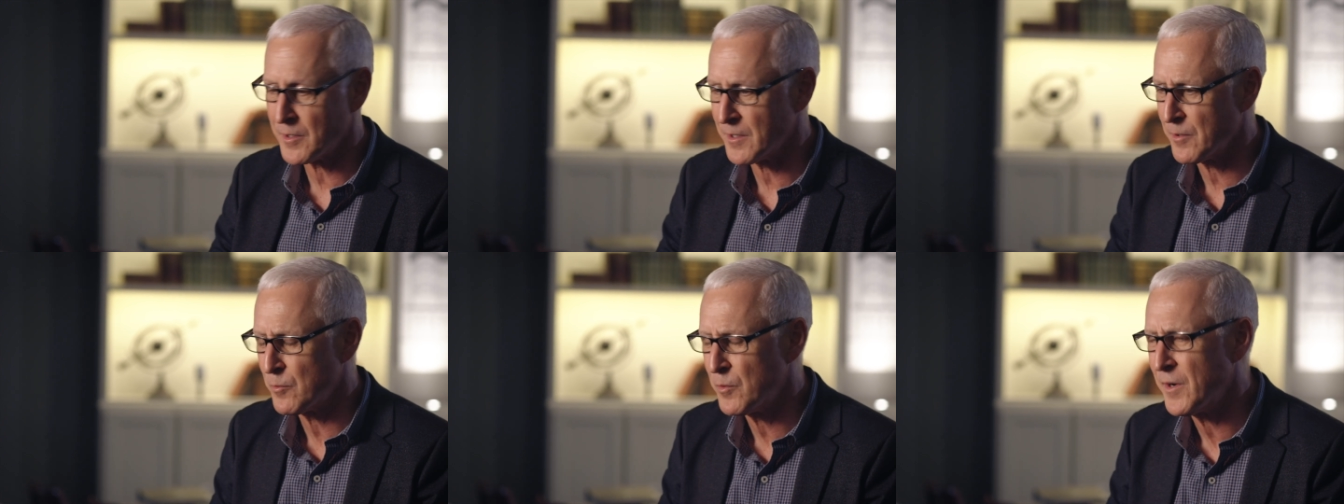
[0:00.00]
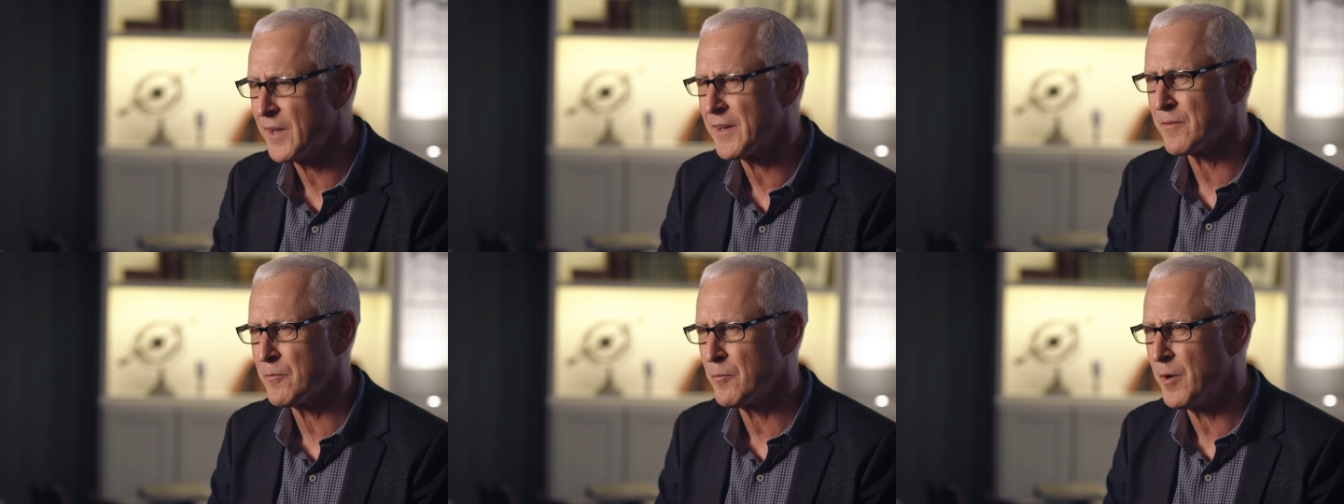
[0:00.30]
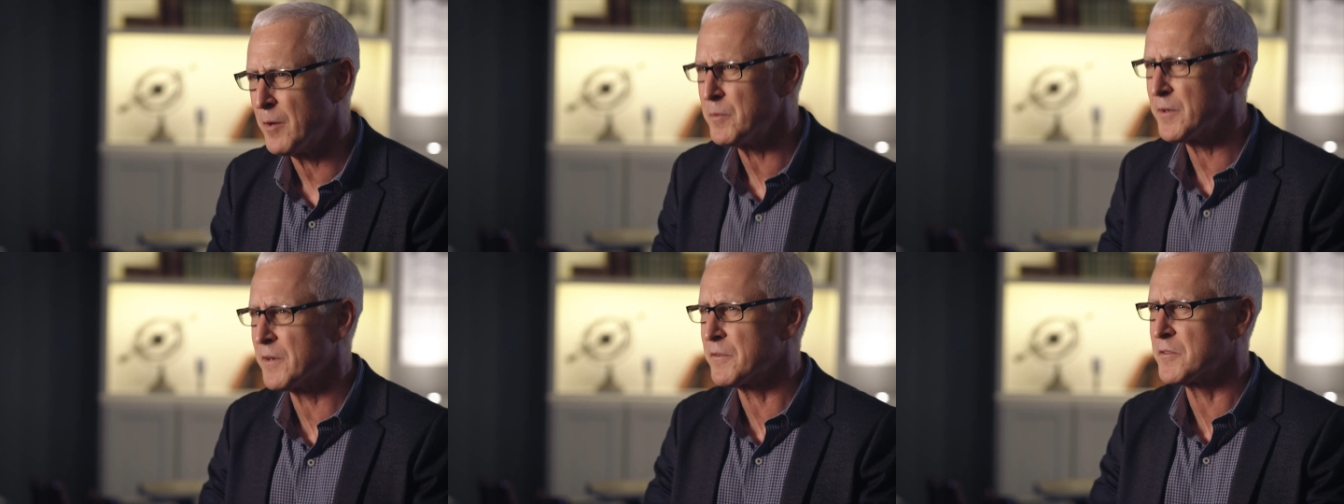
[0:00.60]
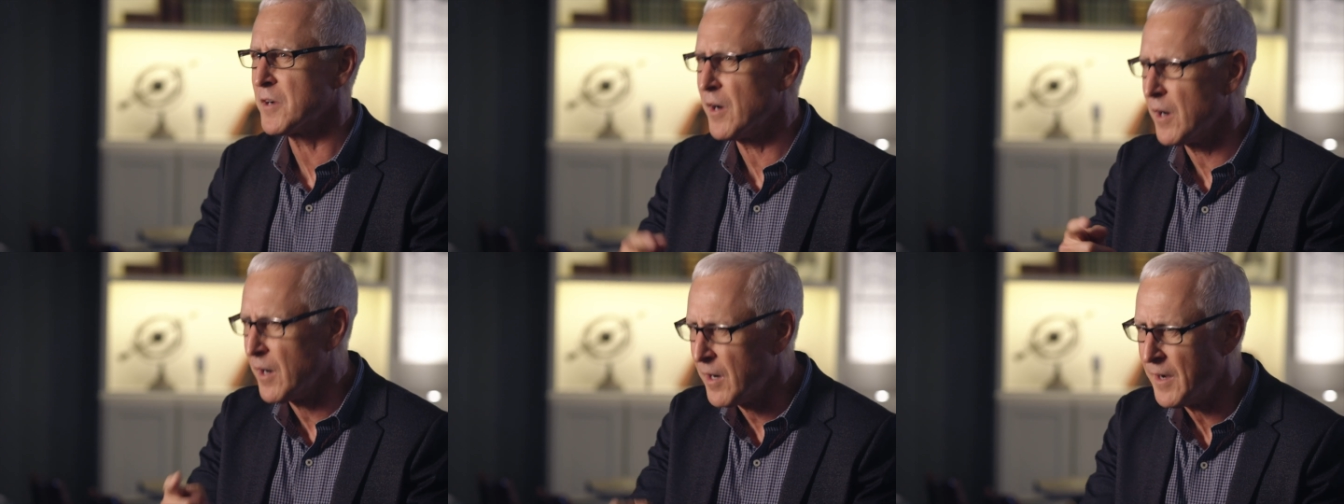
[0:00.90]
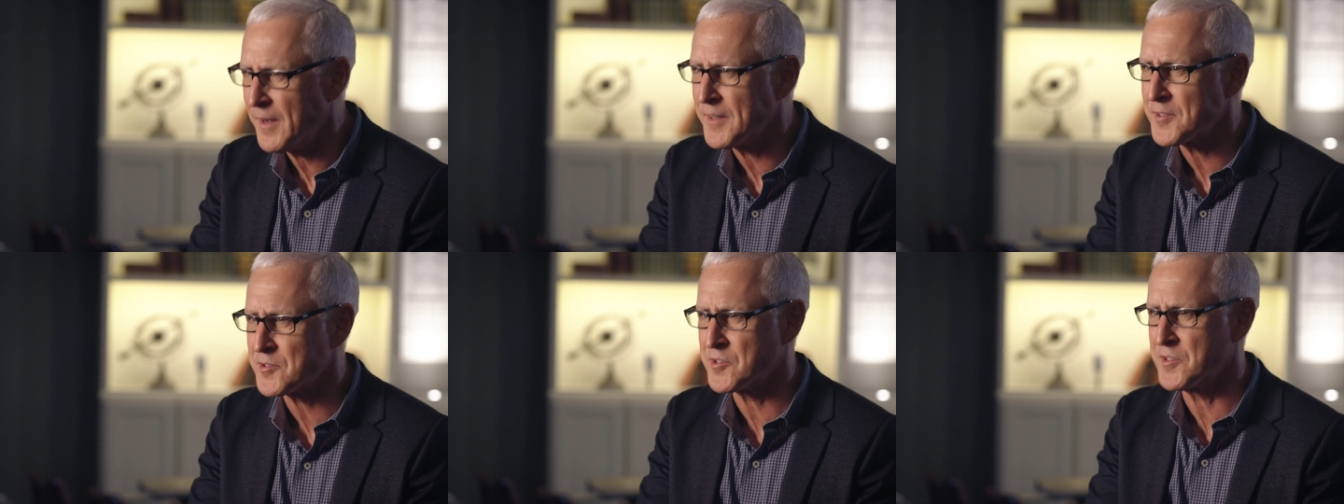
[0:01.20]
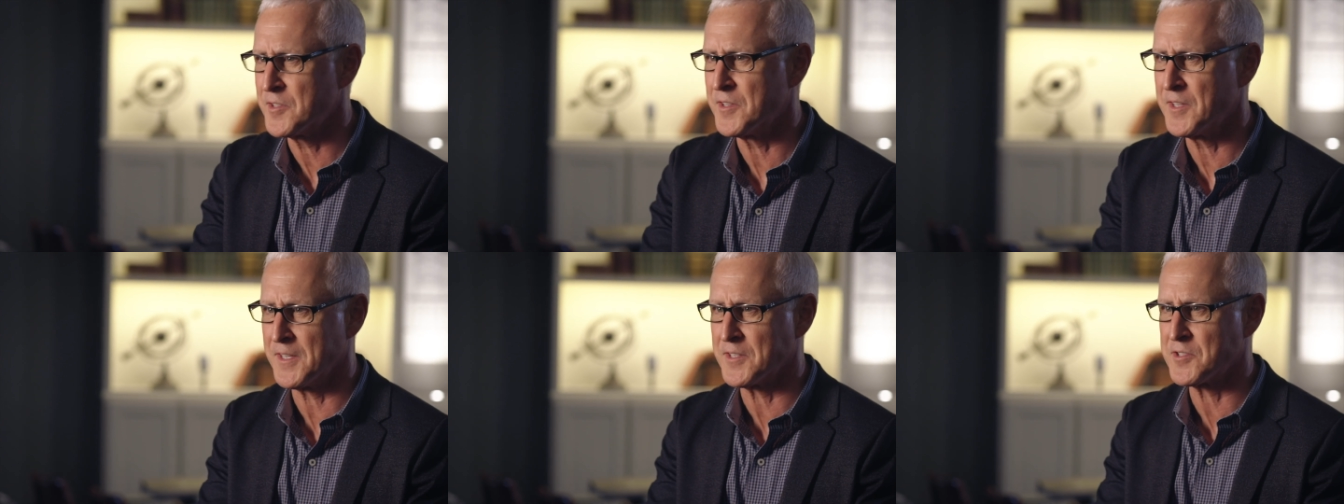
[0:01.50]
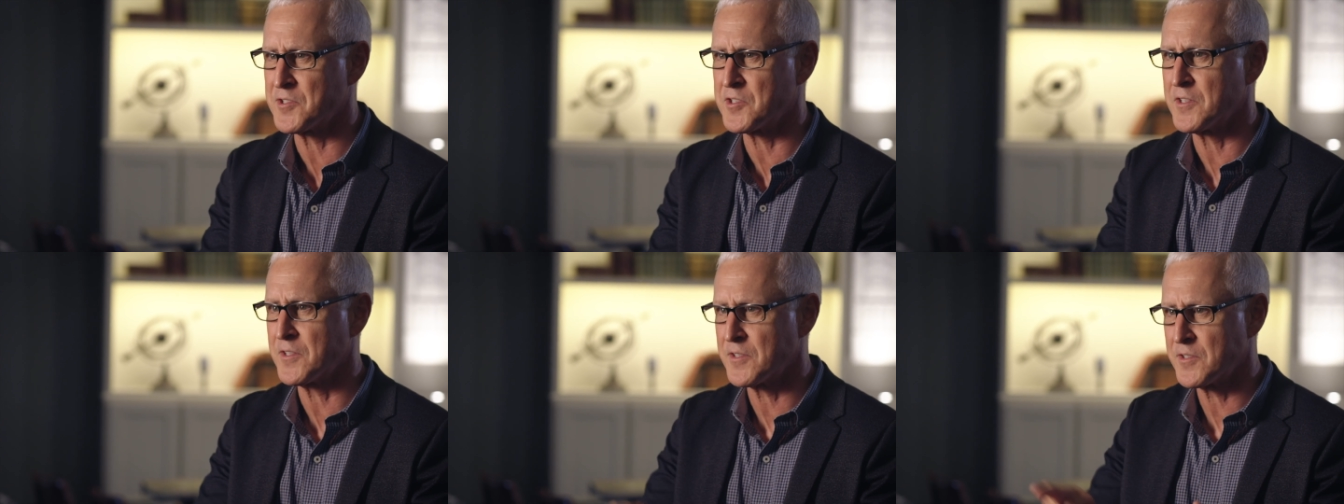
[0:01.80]
well, what, what would have caused
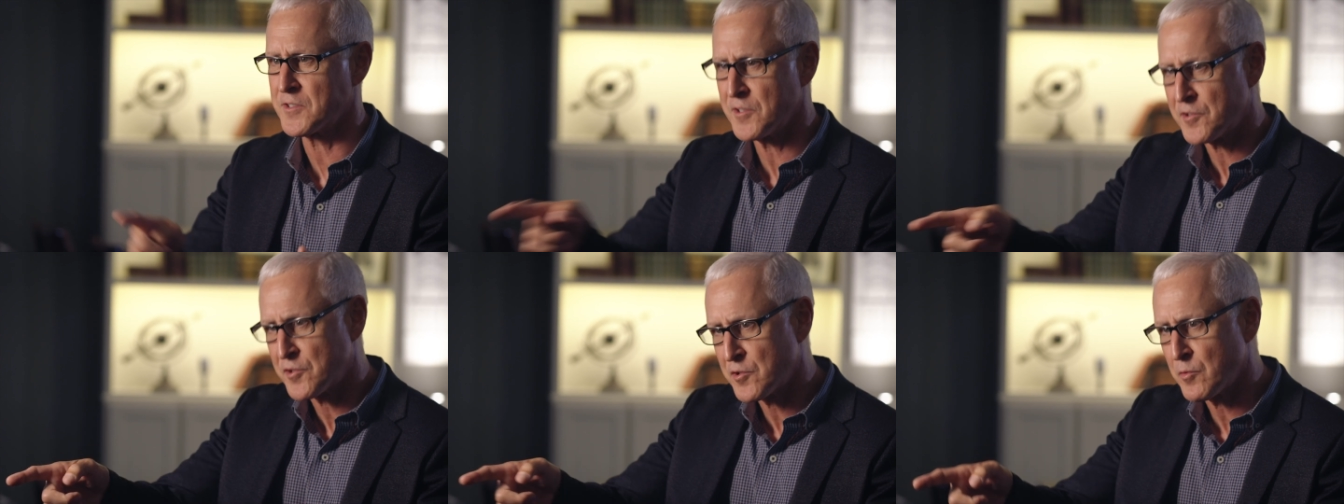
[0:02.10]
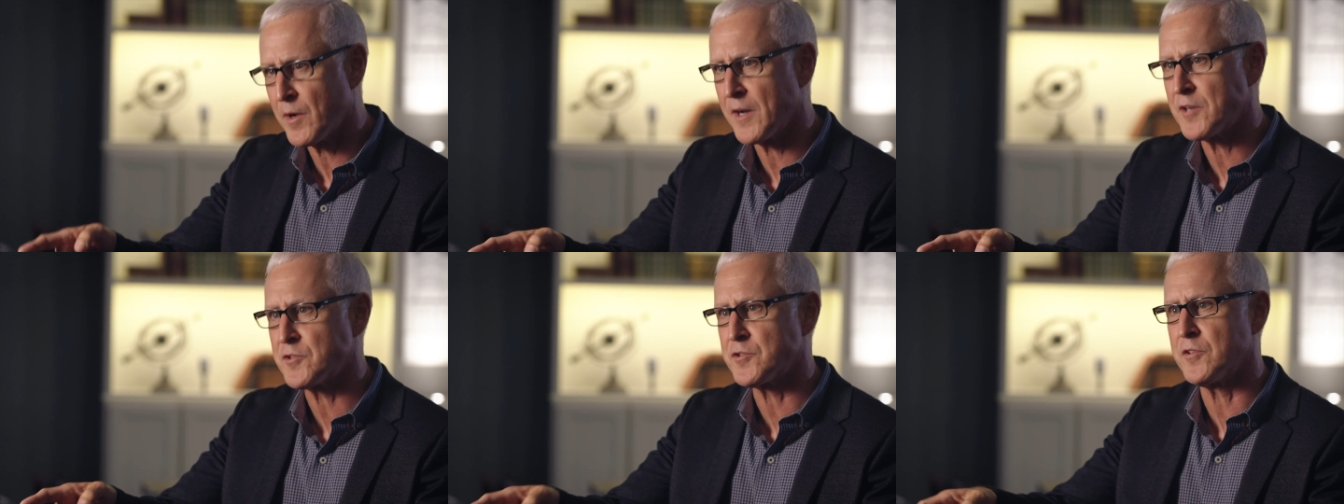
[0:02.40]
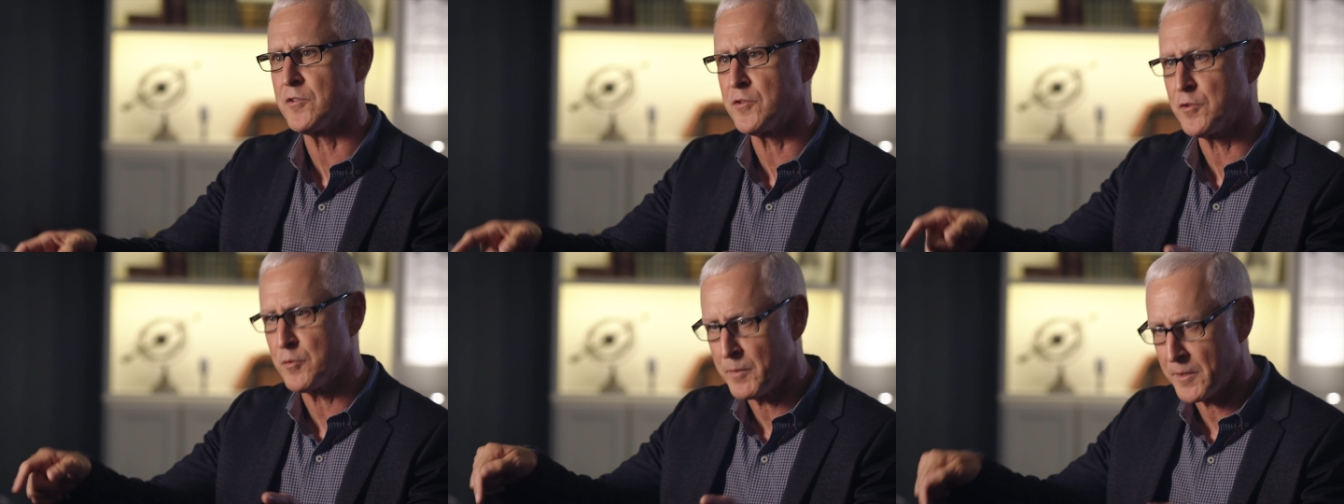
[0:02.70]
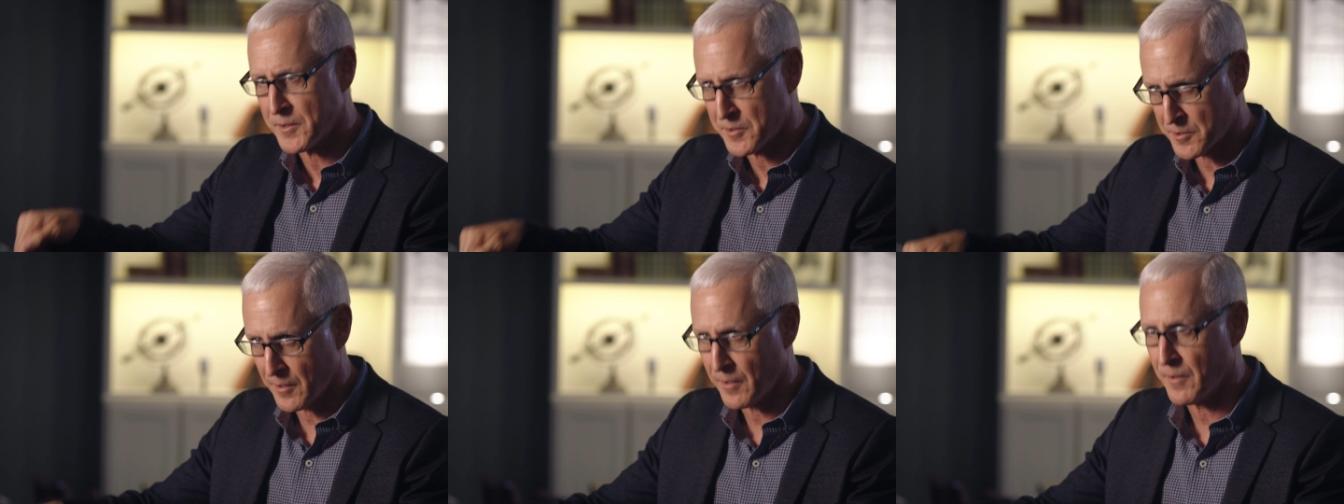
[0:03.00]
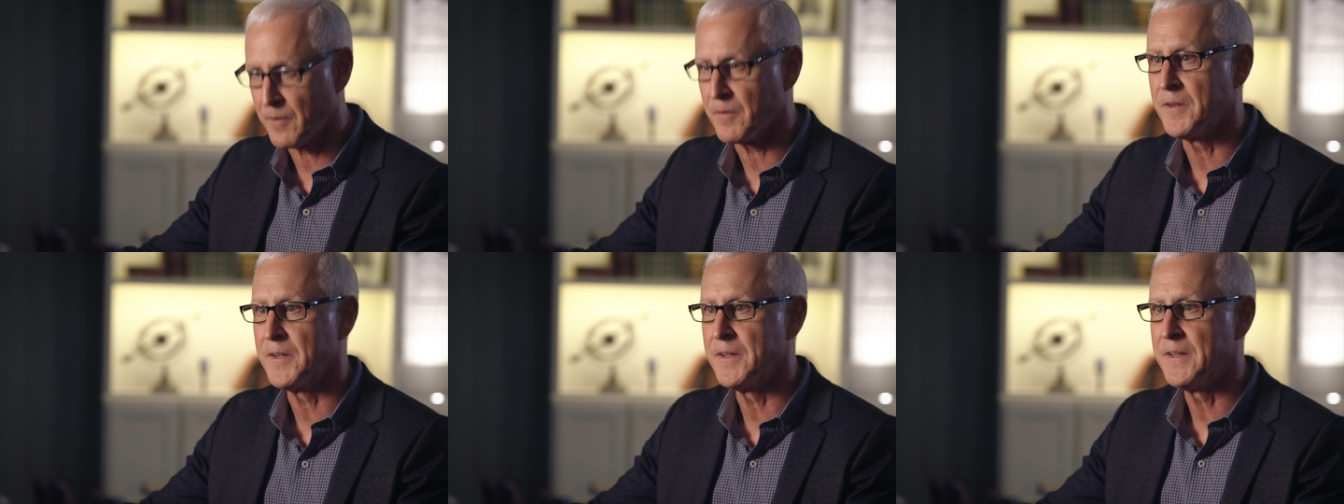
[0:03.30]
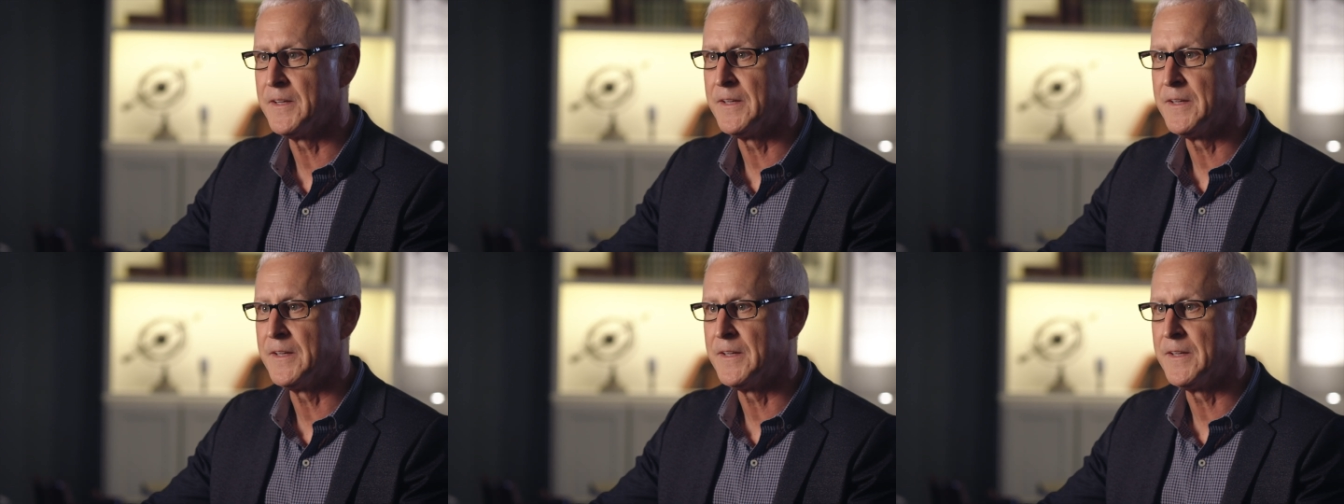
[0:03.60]
this situation to be so?